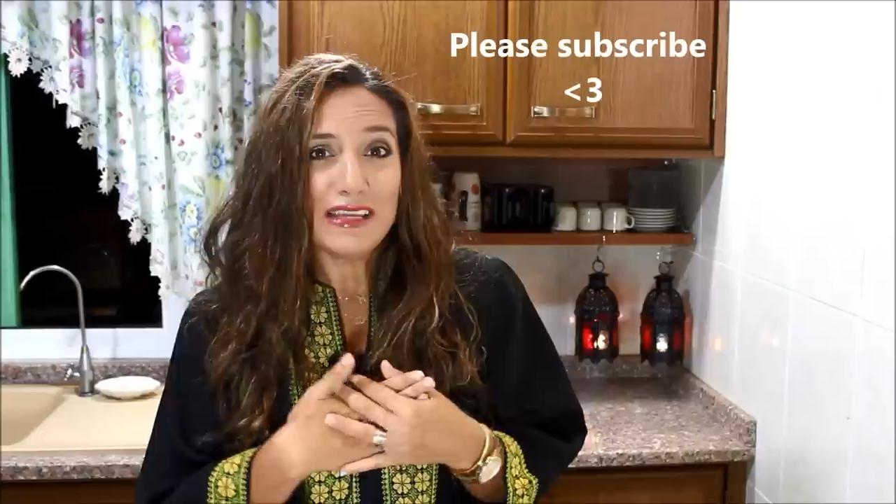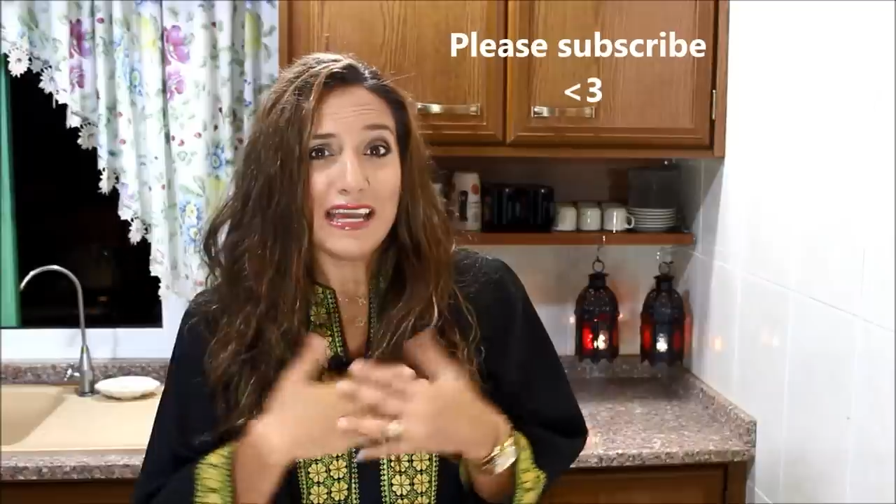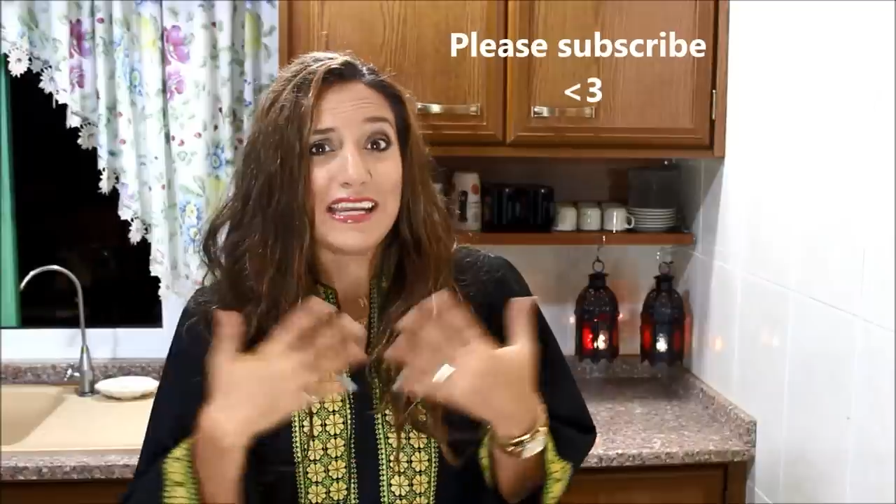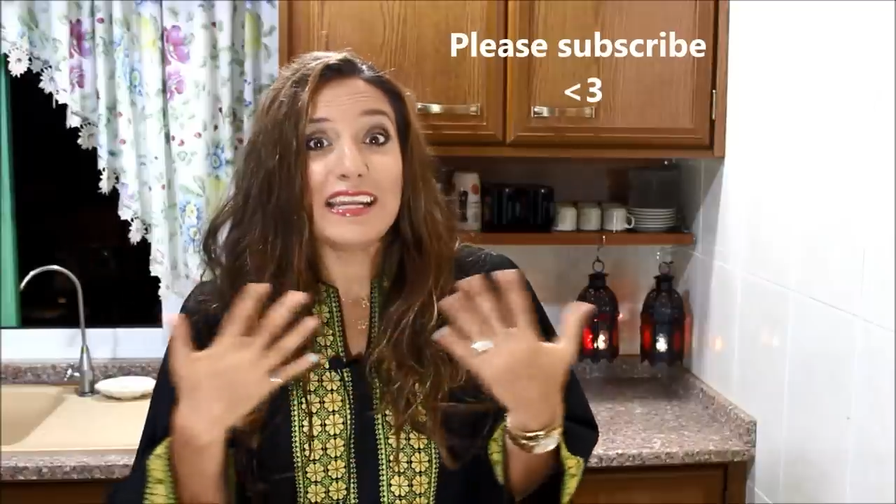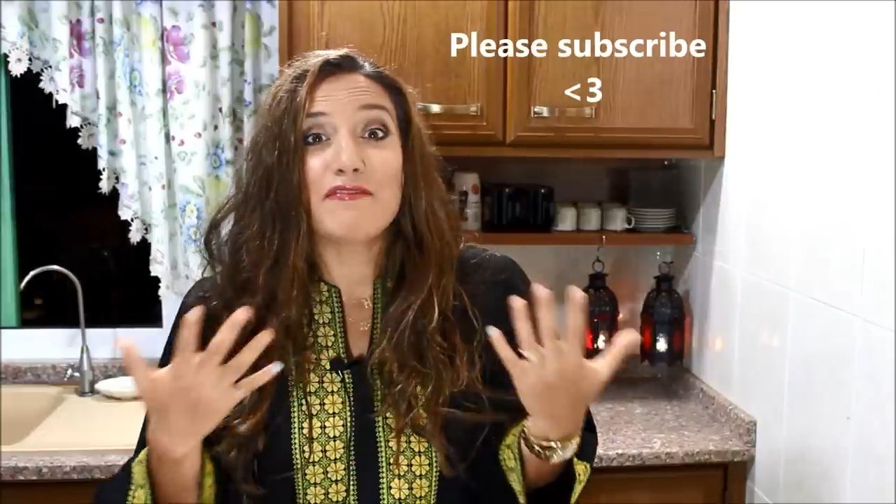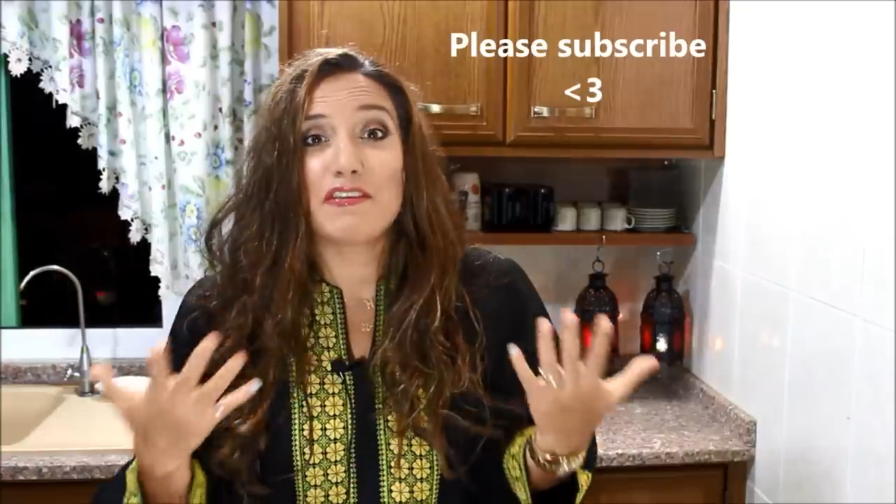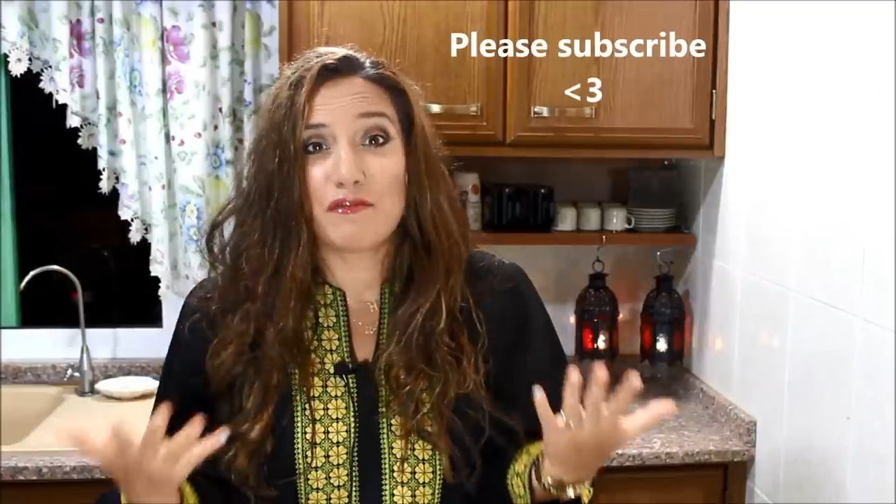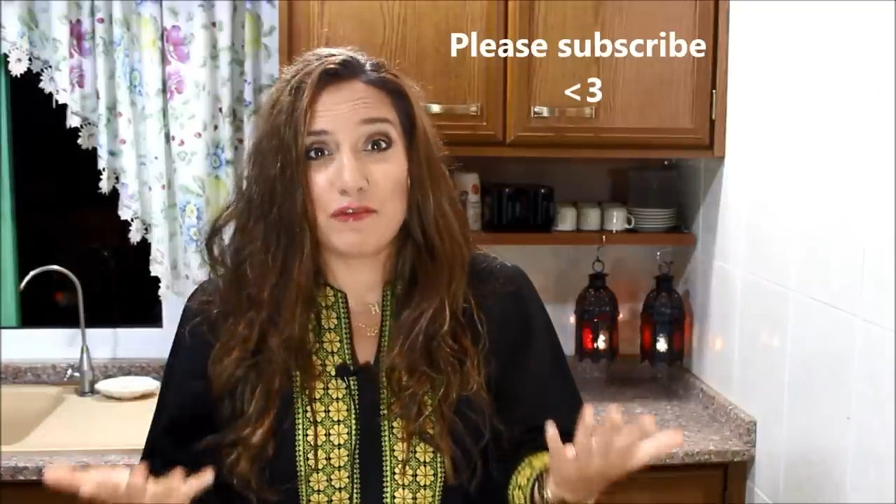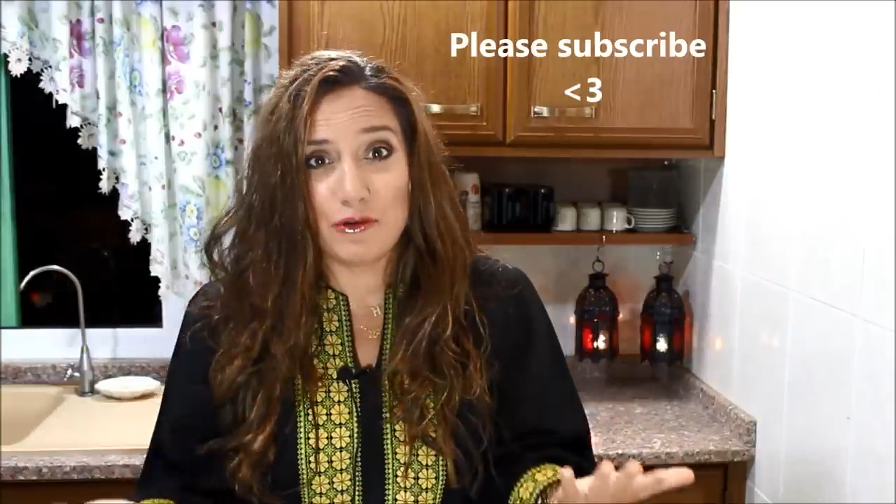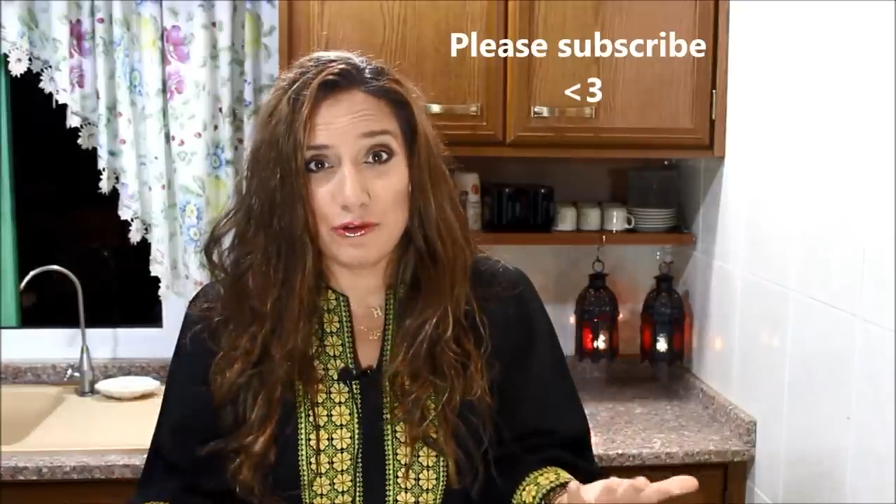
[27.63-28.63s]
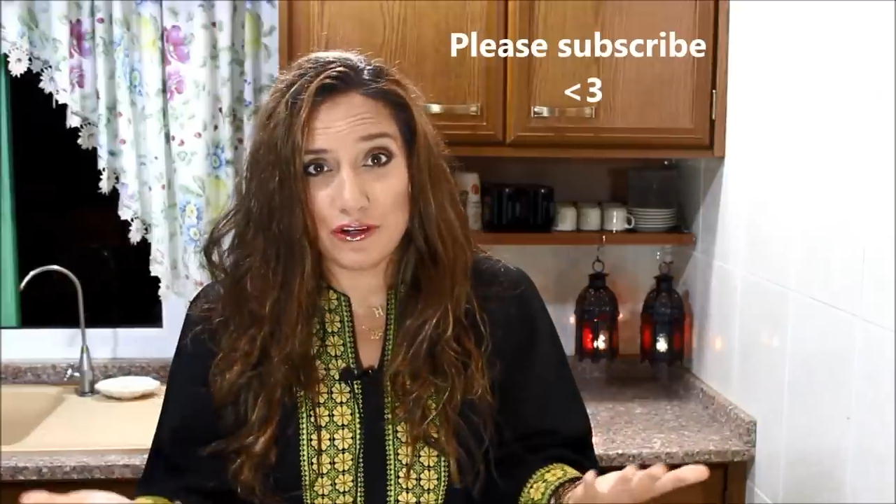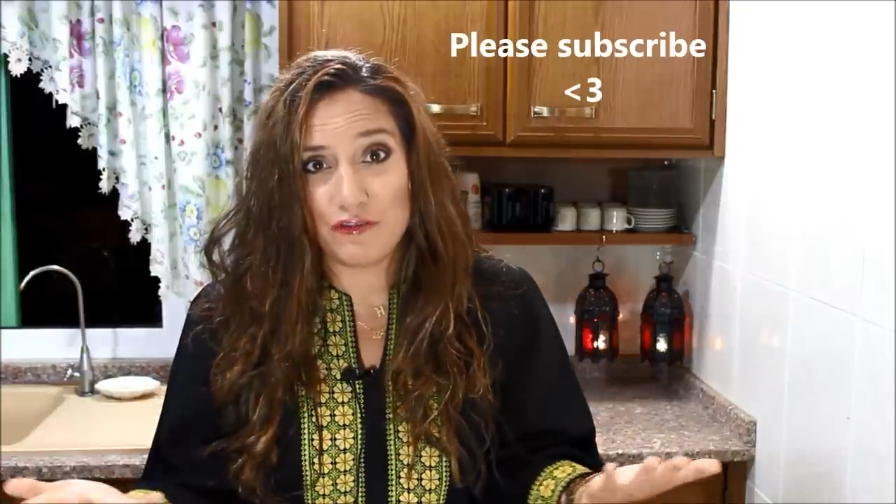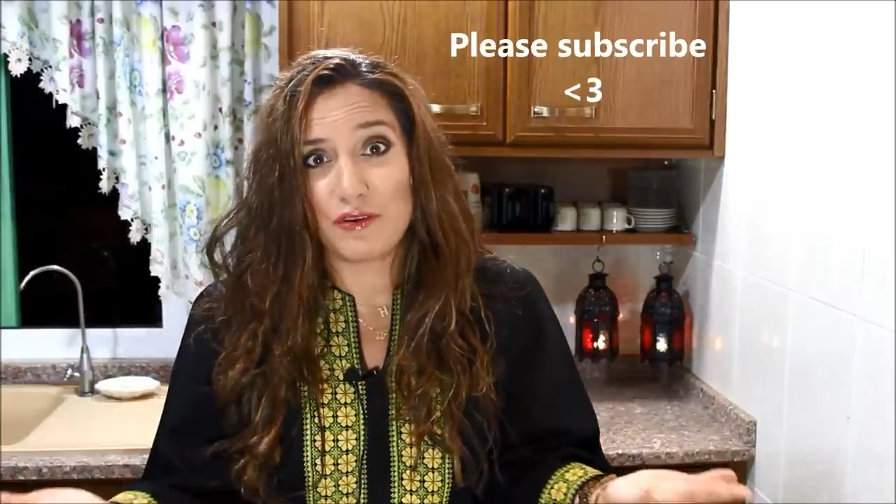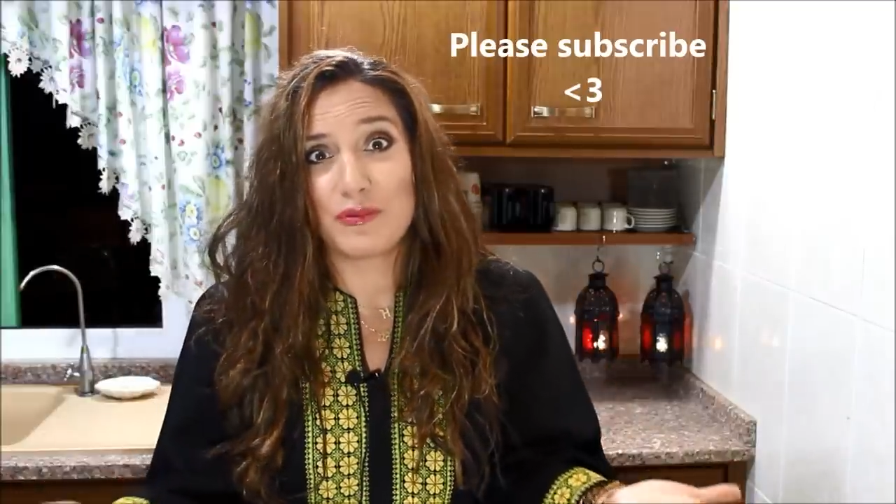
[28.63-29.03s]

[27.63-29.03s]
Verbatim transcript: and I love the food of